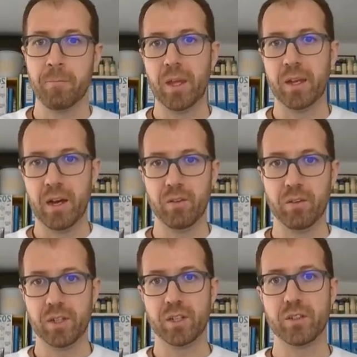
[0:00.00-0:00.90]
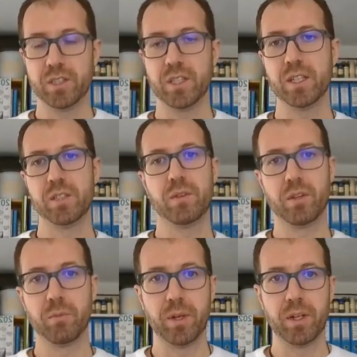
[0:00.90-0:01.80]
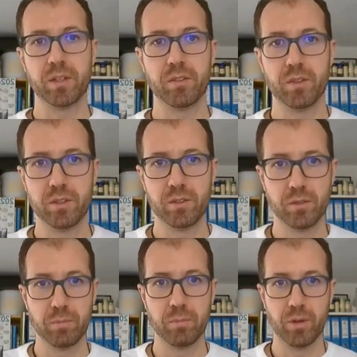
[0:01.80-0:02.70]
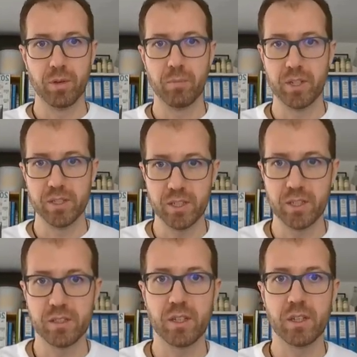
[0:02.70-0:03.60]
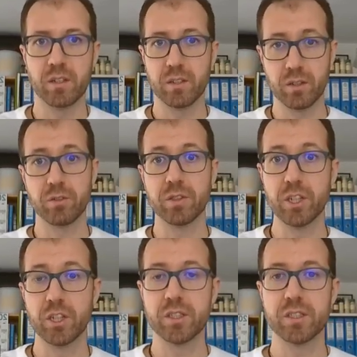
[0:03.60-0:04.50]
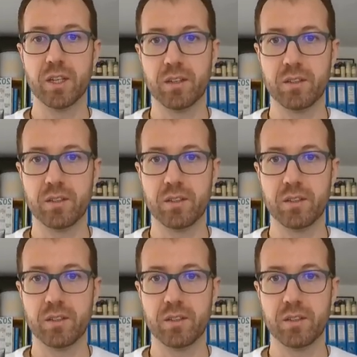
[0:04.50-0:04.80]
And now, interesting is when we compare it to the polyamide 6 in the conditioned state.